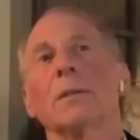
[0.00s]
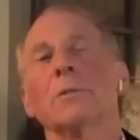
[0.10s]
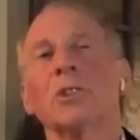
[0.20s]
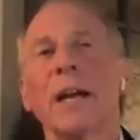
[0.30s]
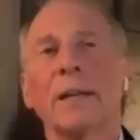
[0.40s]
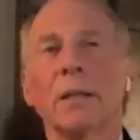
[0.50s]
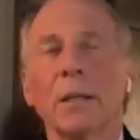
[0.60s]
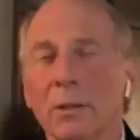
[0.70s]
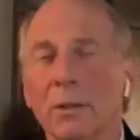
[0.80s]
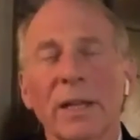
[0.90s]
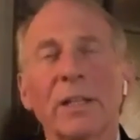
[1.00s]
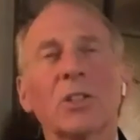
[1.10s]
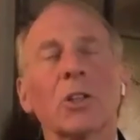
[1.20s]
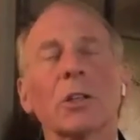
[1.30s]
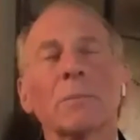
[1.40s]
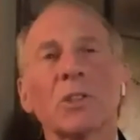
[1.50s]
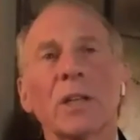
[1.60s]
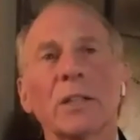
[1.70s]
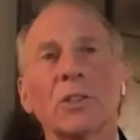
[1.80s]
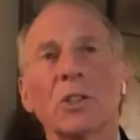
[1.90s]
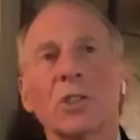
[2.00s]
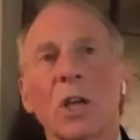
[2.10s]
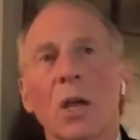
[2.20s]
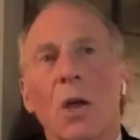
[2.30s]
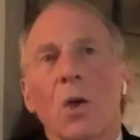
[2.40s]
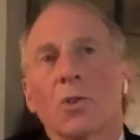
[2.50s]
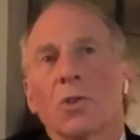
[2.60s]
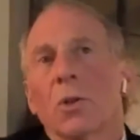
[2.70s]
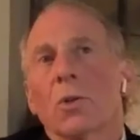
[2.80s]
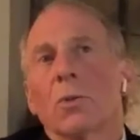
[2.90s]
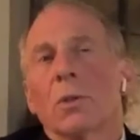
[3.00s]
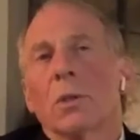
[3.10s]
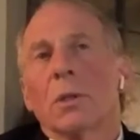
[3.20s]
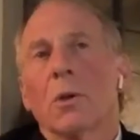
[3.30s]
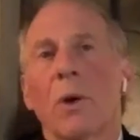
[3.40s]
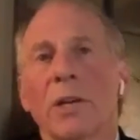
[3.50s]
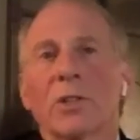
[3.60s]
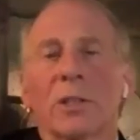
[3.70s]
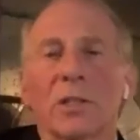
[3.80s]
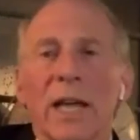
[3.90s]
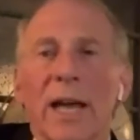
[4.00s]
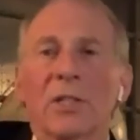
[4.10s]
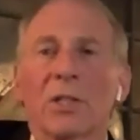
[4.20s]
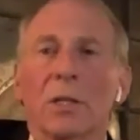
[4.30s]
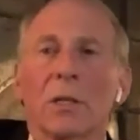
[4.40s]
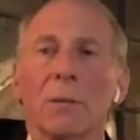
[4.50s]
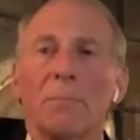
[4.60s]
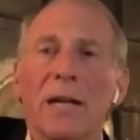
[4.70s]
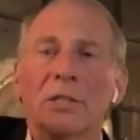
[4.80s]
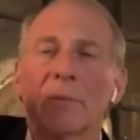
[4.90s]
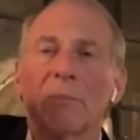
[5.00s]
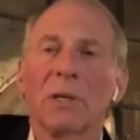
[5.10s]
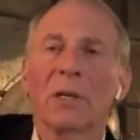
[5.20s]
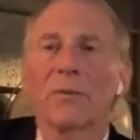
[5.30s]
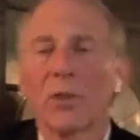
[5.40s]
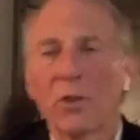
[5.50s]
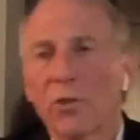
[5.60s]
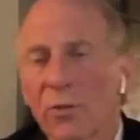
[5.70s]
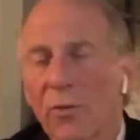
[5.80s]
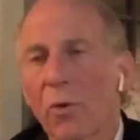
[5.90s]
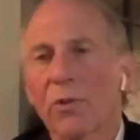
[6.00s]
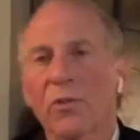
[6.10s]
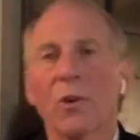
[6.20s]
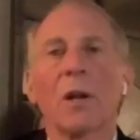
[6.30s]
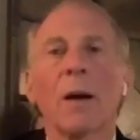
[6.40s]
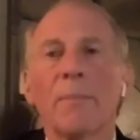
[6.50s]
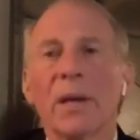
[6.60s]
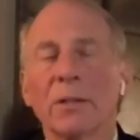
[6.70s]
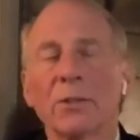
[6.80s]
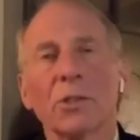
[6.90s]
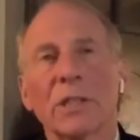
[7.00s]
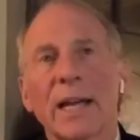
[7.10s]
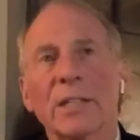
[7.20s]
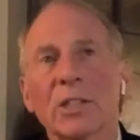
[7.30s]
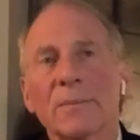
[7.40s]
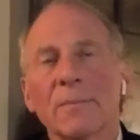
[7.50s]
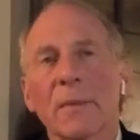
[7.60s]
China under any circumstances. So the question is, has the possibility of the use of force gone up? Answer, yes.